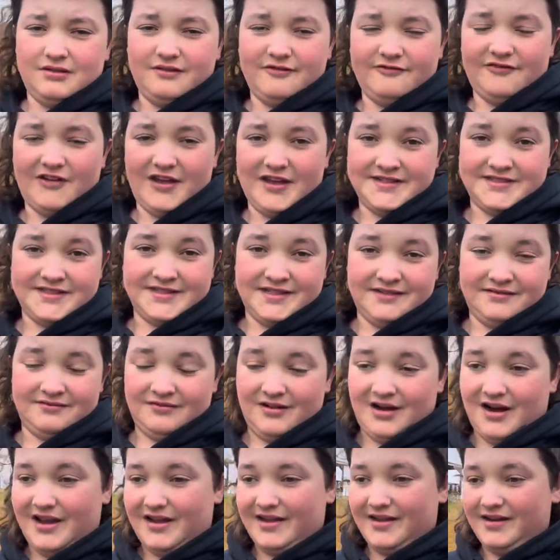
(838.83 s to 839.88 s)
facing
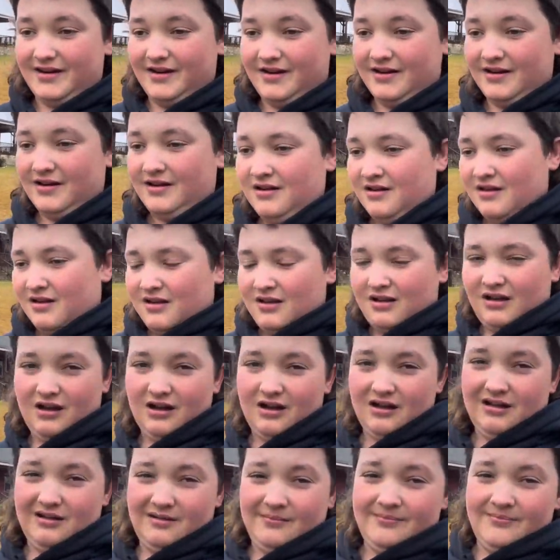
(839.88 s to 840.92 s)
right here.
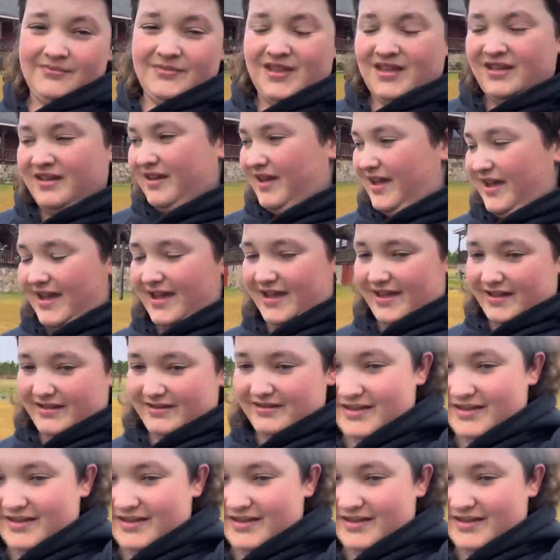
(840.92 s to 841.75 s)
And